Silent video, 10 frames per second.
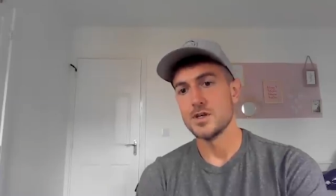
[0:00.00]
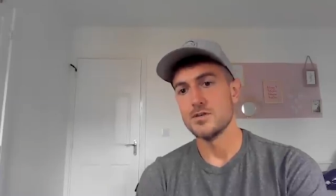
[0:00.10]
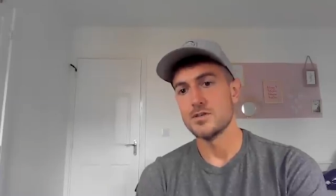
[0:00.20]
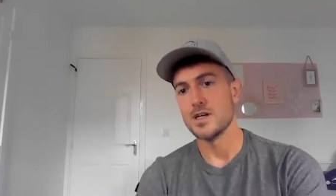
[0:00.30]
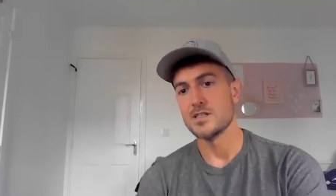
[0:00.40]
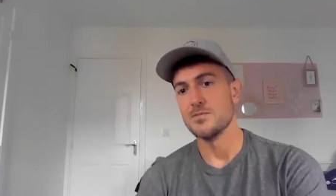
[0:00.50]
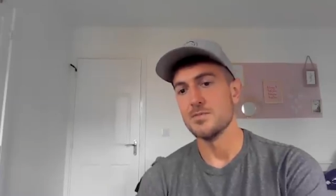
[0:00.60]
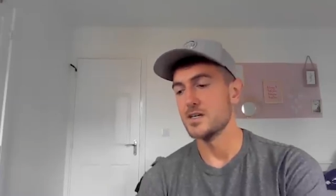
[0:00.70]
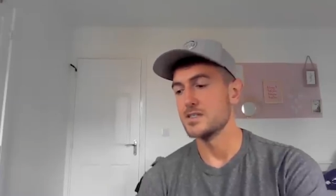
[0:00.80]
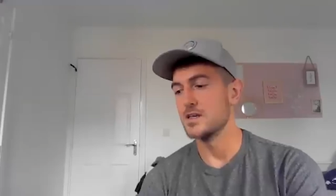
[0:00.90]
you say that's the
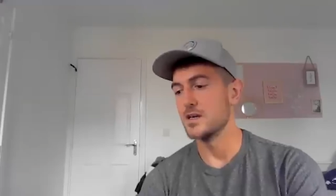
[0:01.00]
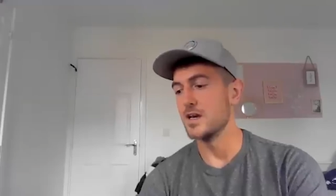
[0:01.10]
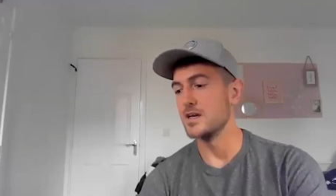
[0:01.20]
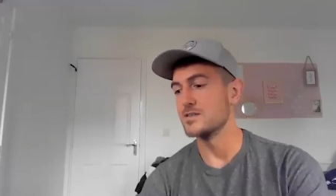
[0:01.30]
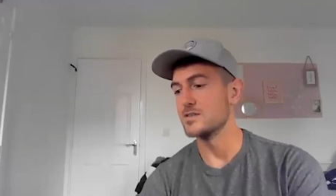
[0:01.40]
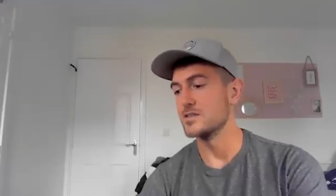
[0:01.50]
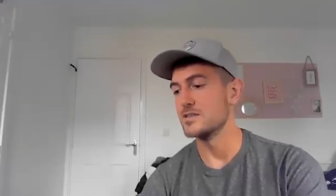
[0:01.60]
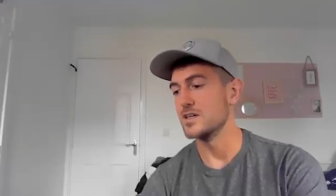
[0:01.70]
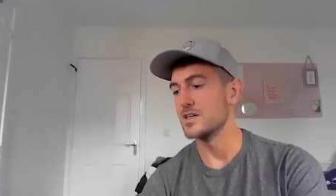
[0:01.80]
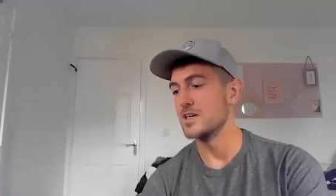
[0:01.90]
biggest thing, yeah? It's
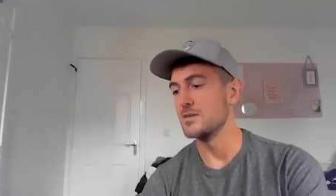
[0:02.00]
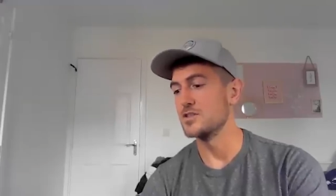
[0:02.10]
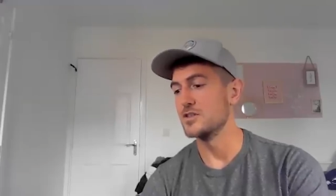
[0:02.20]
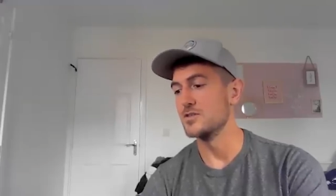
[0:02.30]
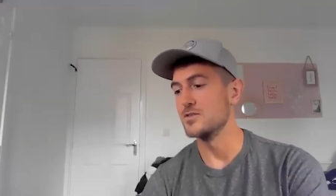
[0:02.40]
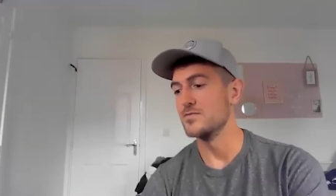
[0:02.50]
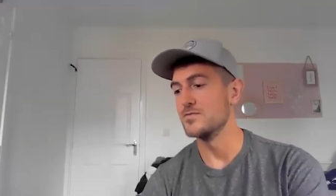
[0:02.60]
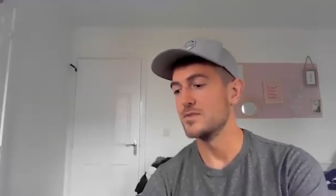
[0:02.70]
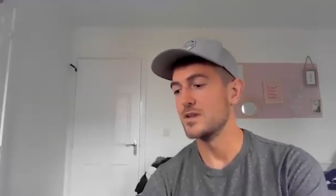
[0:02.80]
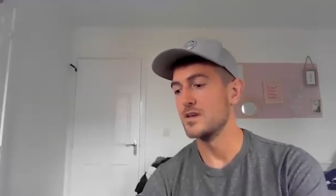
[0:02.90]
just, it keeps you
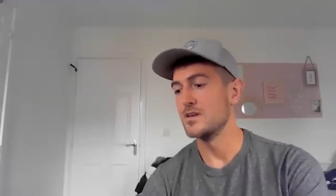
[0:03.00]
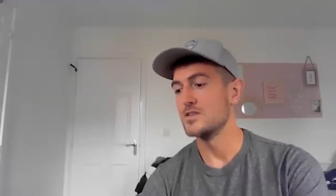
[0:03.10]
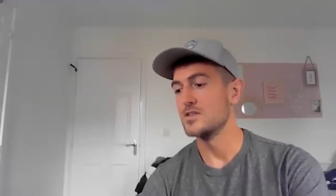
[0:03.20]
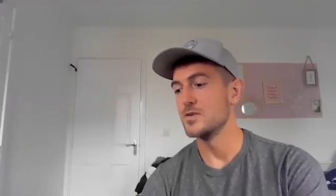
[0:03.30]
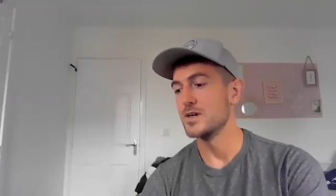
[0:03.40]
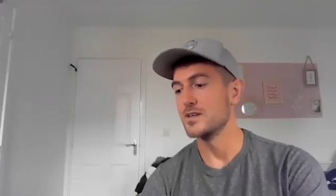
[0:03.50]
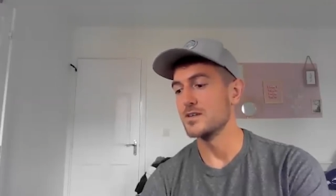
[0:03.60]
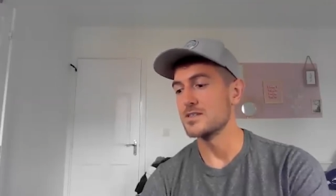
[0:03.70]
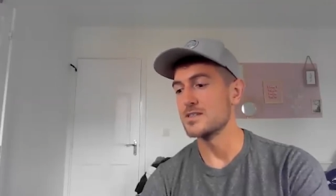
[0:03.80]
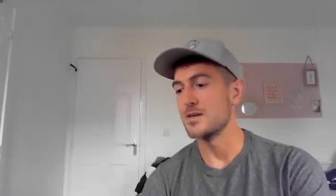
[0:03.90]

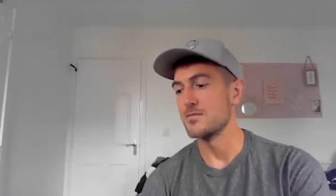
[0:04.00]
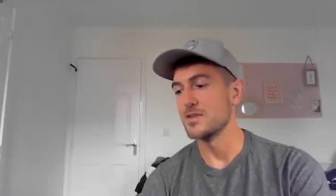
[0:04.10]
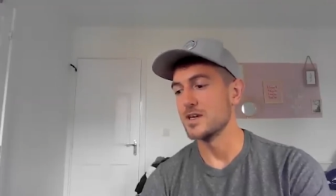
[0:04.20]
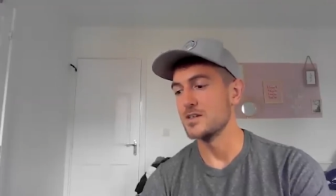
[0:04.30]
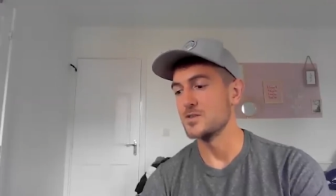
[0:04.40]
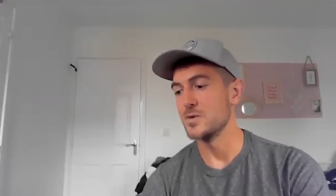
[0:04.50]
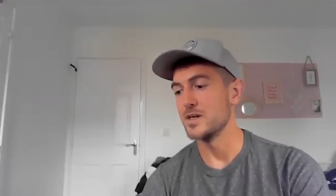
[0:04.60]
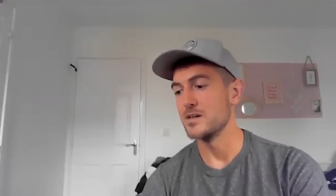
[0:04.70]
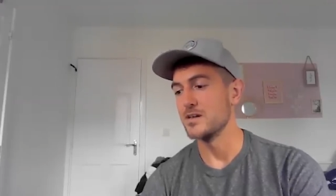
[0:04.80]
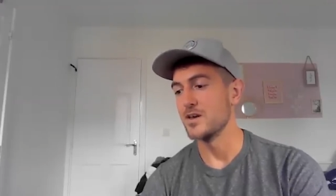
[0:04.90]
doing the same thing each
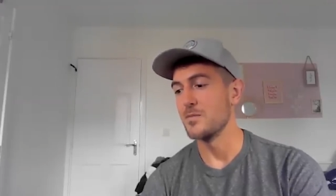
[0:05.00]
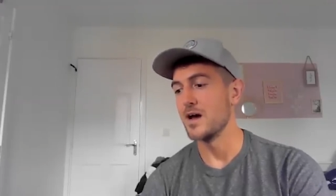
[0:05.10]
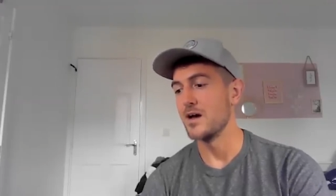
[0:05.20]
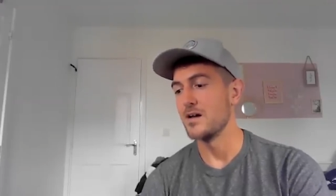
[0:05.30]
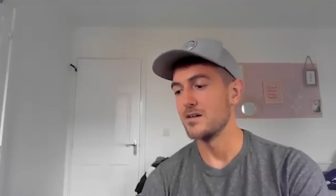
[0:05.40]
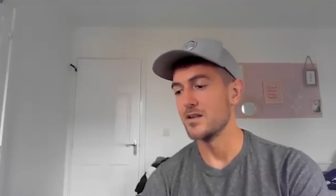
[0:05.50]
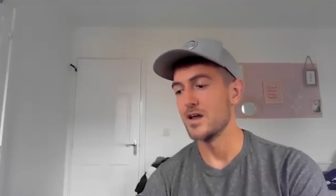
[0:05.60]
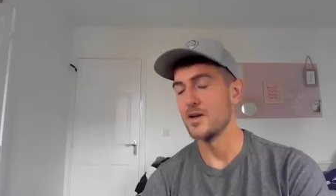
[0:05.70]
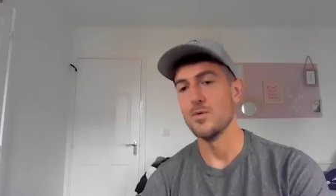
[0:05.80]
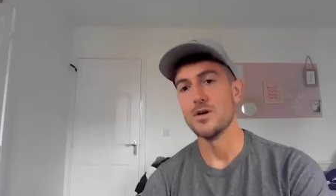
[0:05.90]
week, no matter
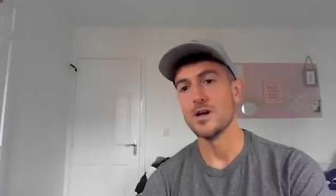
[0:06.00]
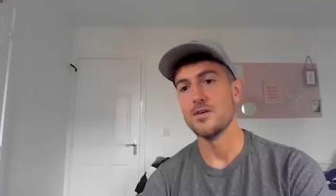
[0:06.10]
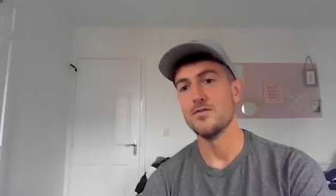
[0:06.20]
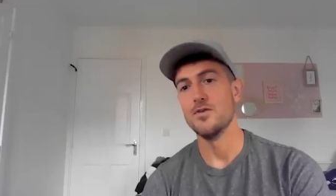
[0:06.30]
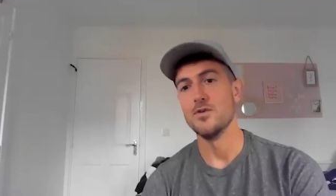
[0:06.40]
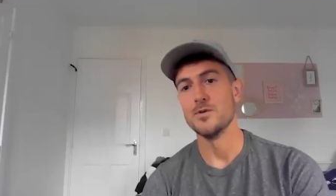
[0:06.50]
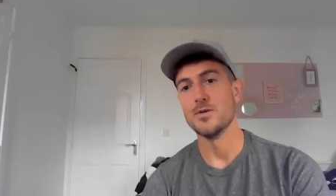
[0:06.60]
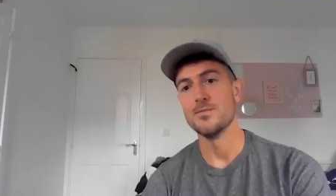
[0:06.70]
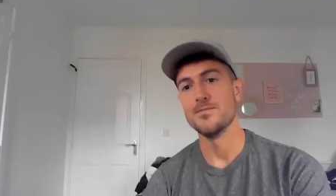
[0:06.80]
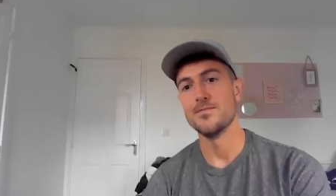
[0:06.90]
like what kind of form
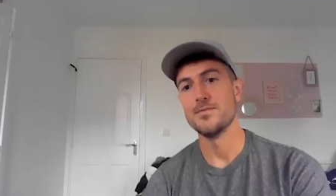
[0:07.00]
you're on.